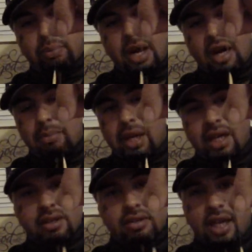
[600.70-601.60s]
power
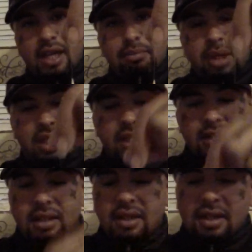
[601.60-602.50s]
bait, you can't beat it.
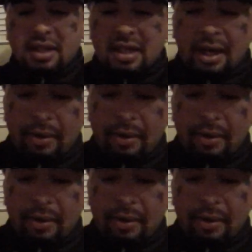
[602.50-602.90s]
I